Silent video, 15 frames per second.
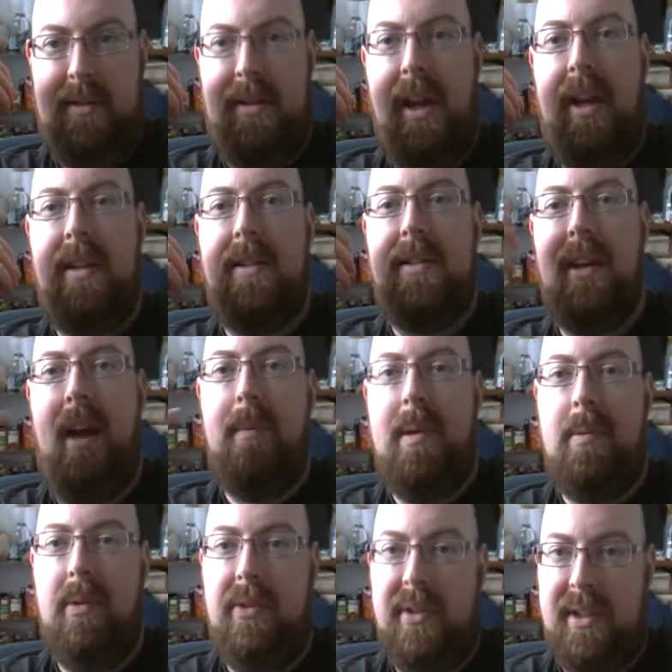ten
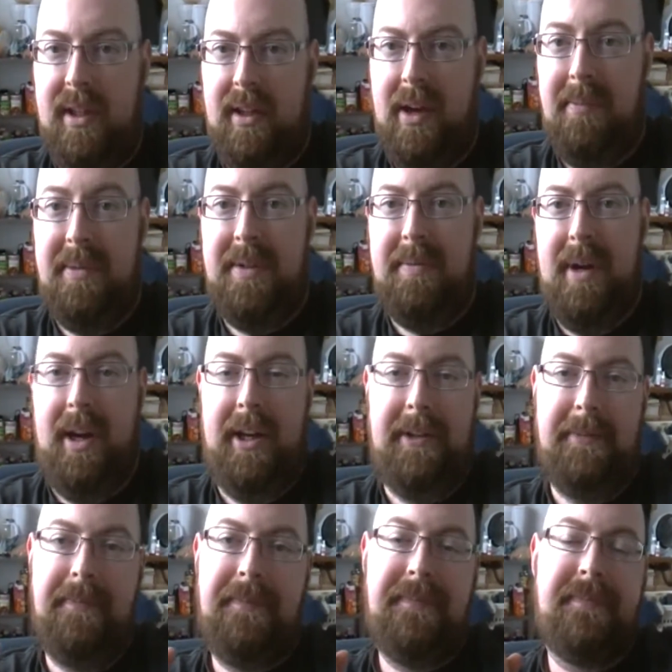zombie movies that come to
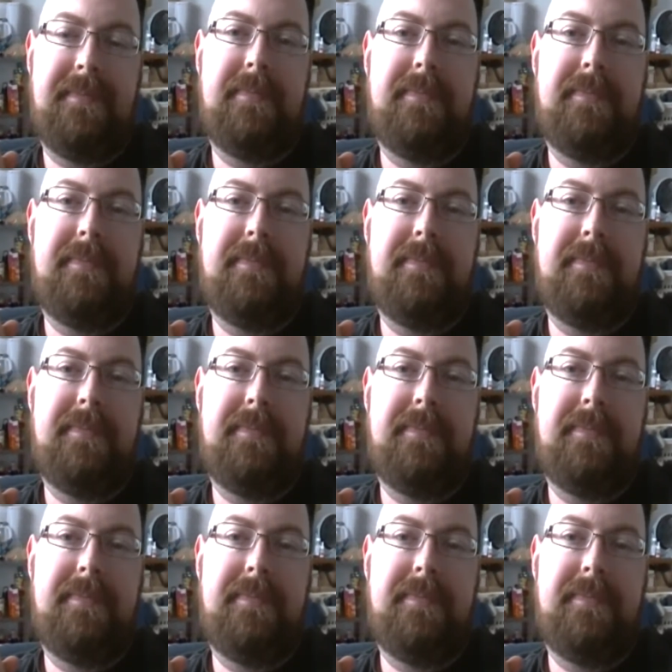mind.